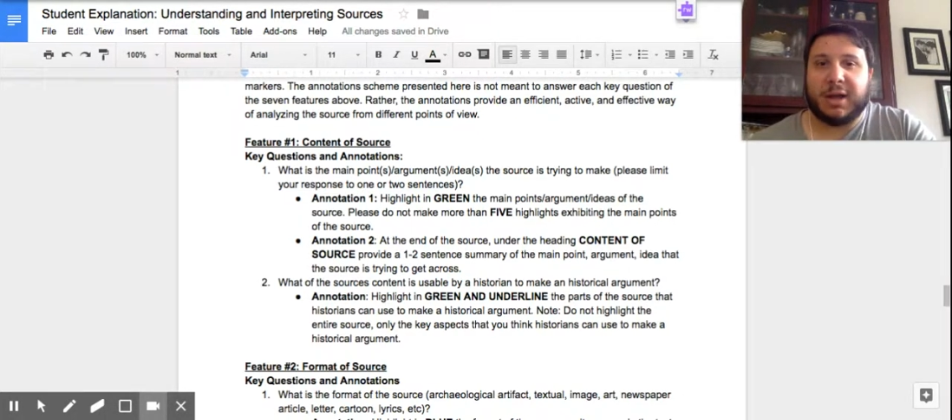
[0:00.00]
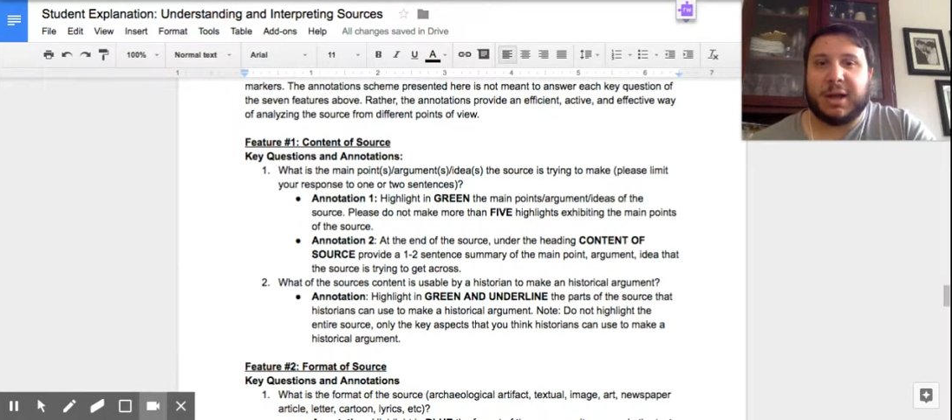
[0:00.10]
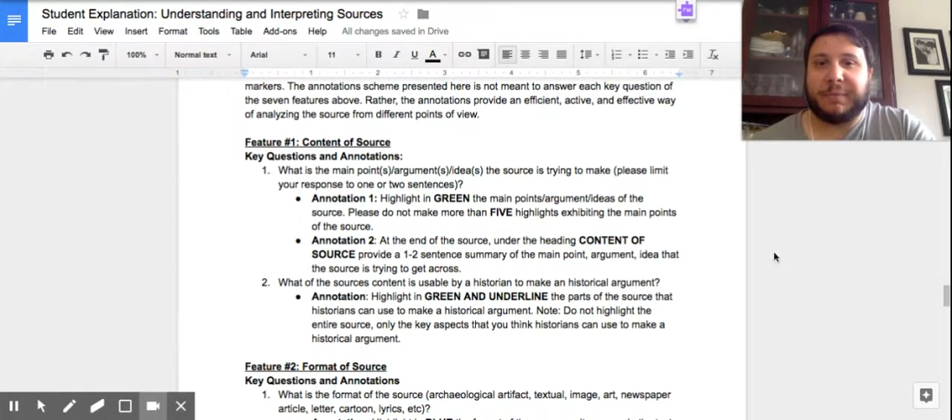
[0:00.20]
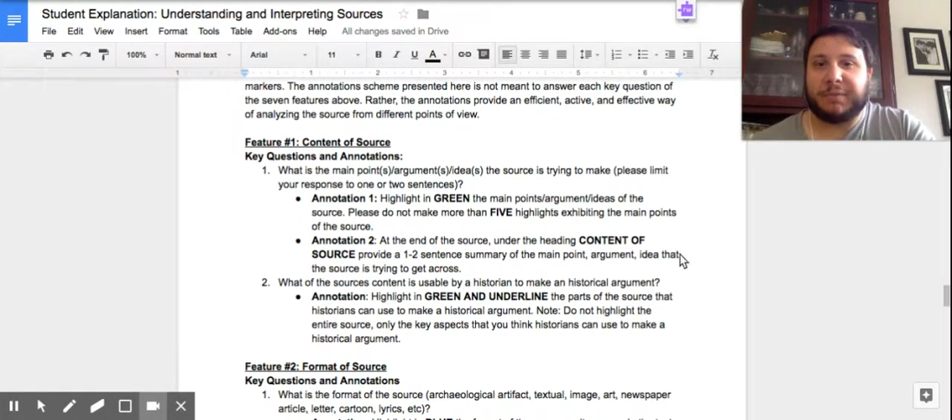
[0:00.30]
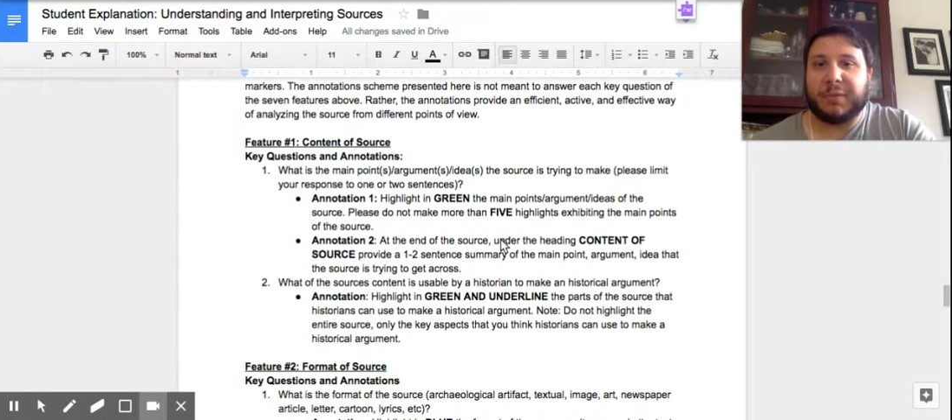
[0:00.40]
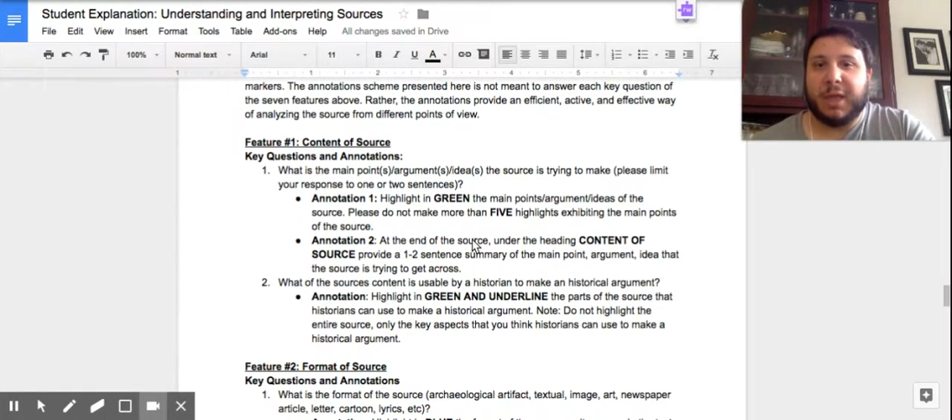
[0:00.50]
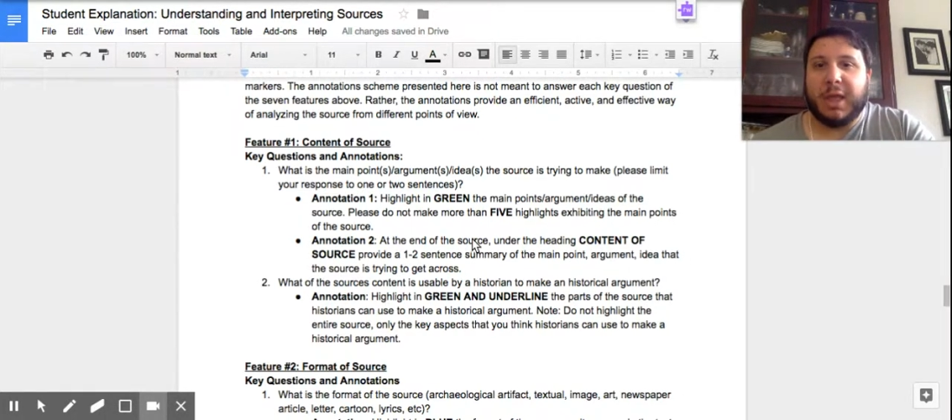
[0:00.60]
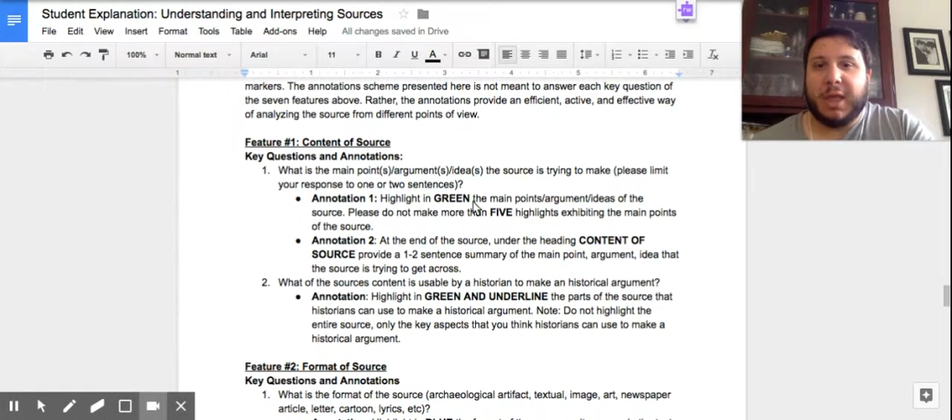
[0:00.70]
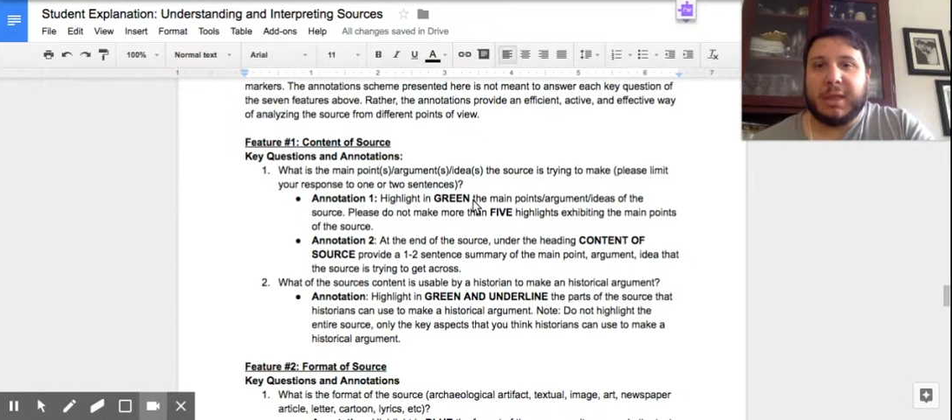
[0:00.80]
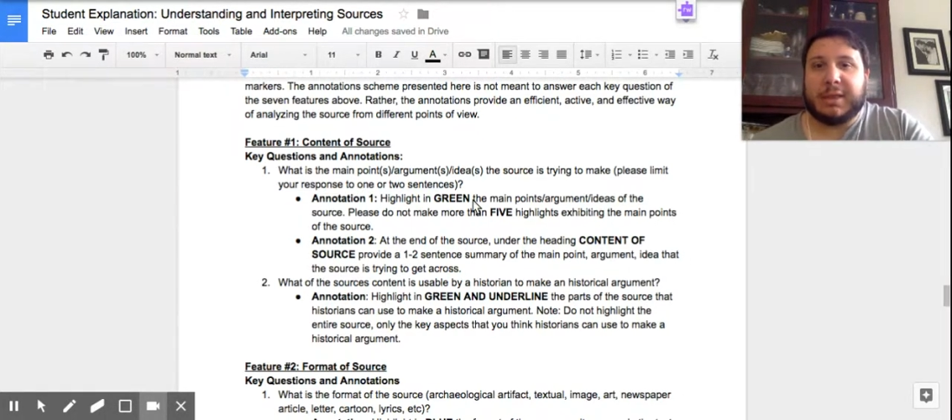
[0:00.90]
The
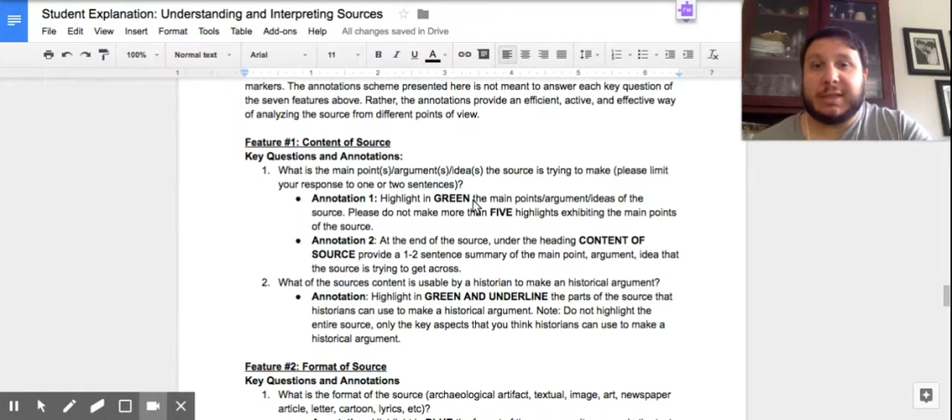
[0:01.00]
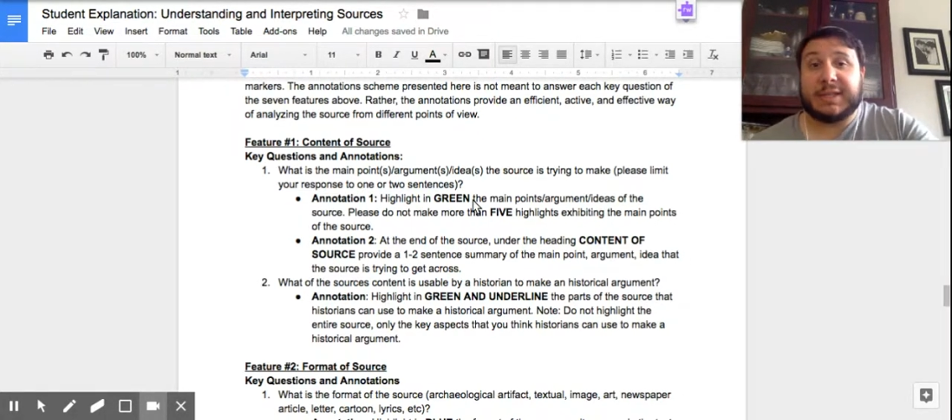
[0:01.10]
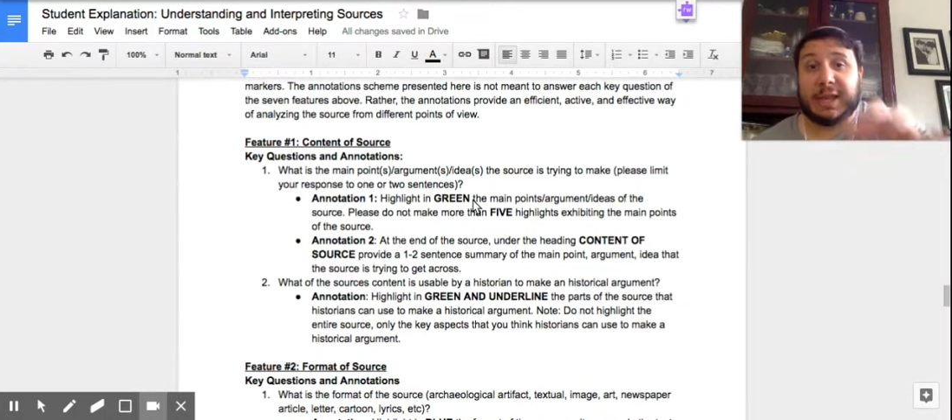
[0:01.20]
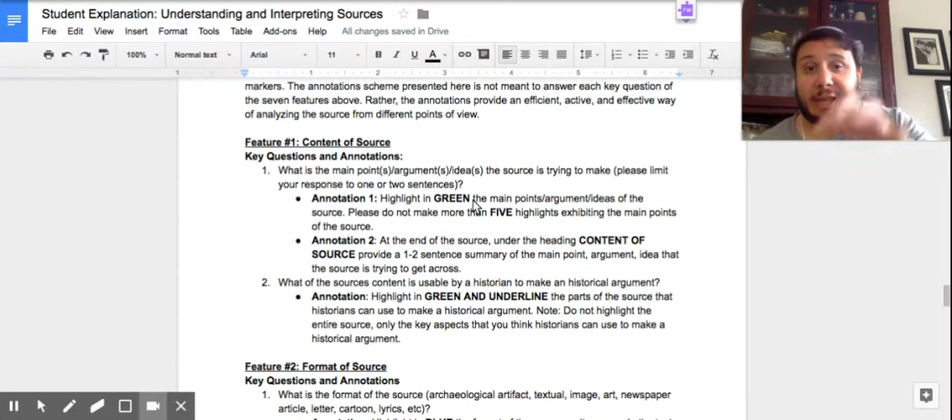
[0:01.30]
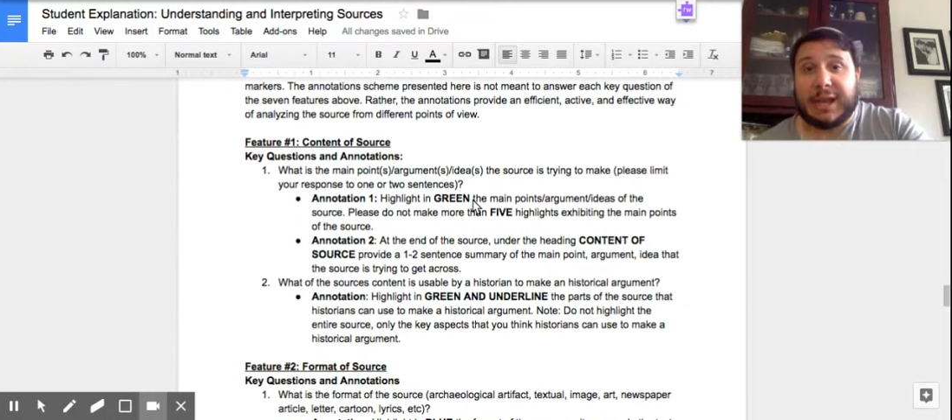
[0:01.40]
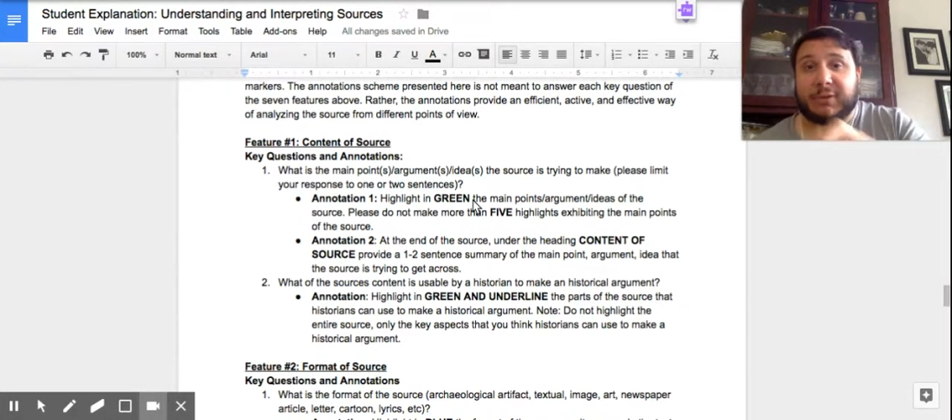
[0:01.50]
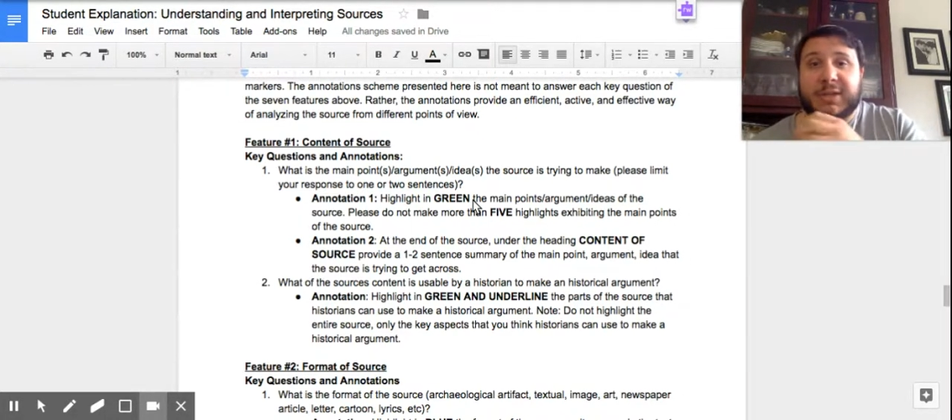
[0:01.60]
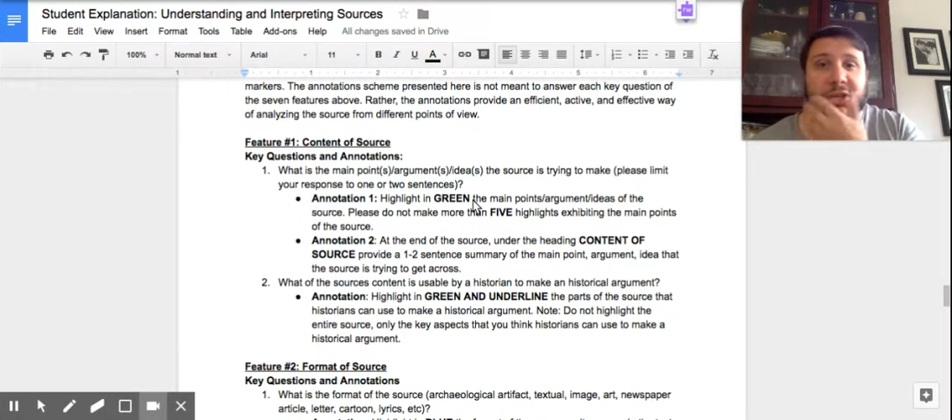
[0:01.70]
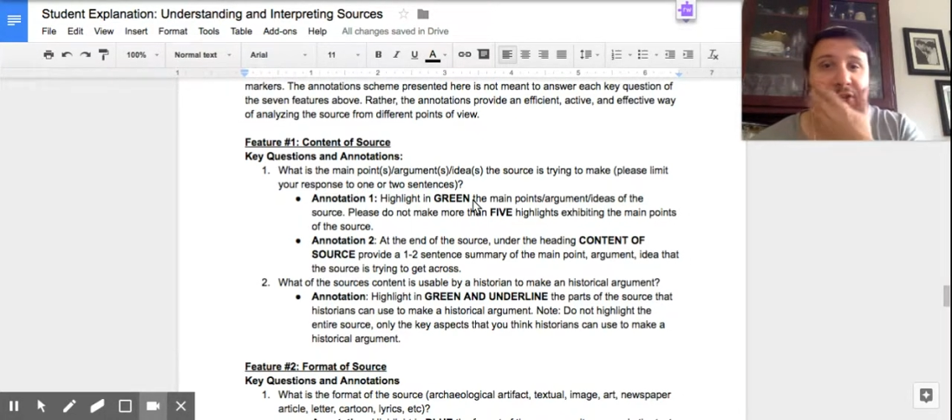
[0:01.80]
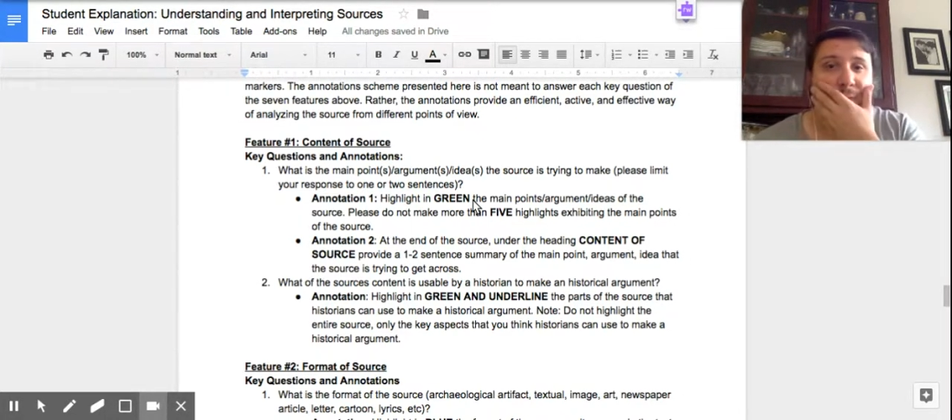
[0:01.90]
second
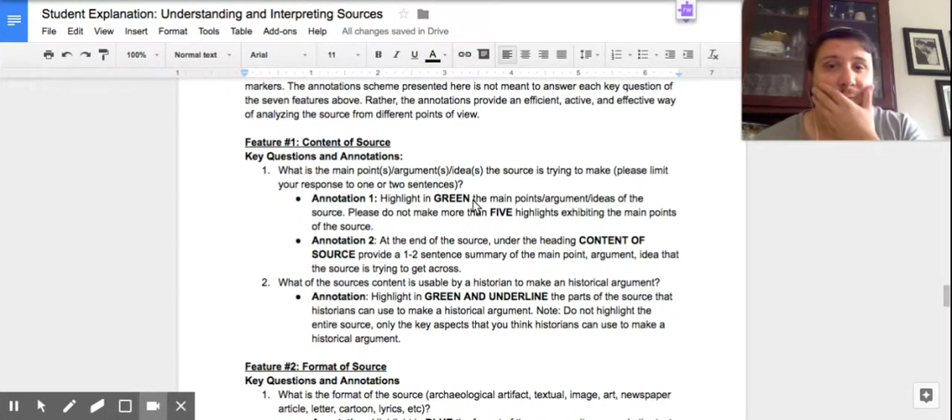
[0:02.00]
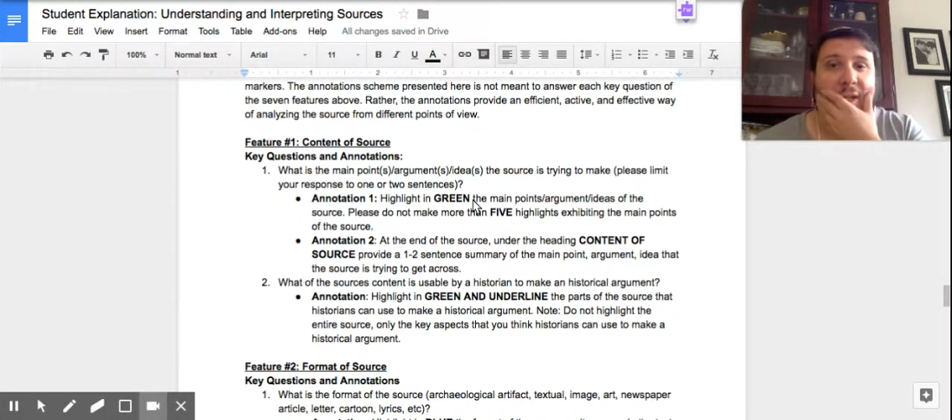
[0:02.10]
annotation,